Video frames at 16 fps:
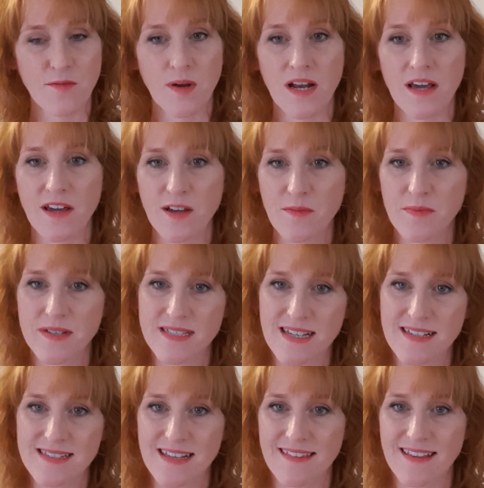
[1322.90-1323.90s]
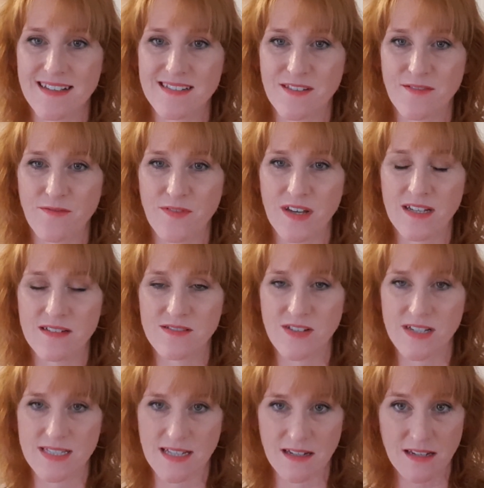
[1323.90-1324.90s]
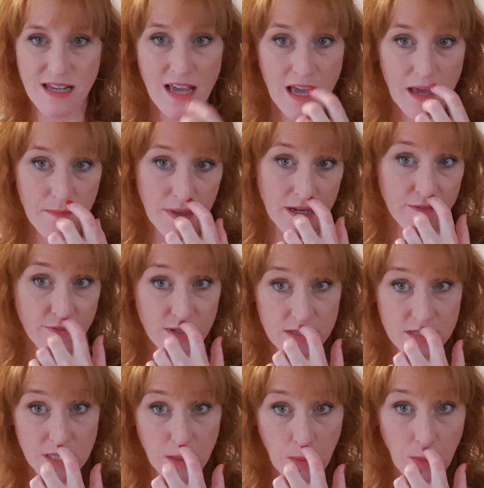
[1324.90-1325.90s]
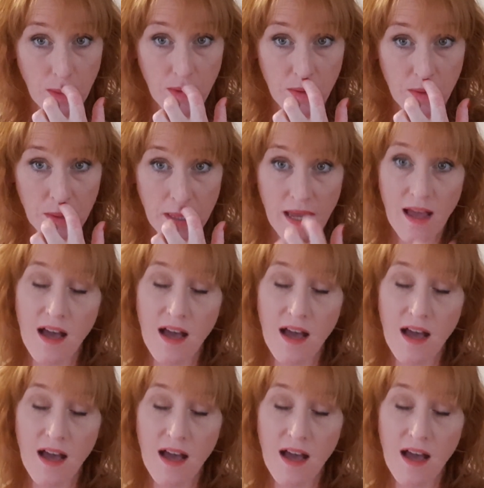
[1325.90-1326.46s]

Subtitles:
well, I hope, as I said, that's of interest and benefit to you all.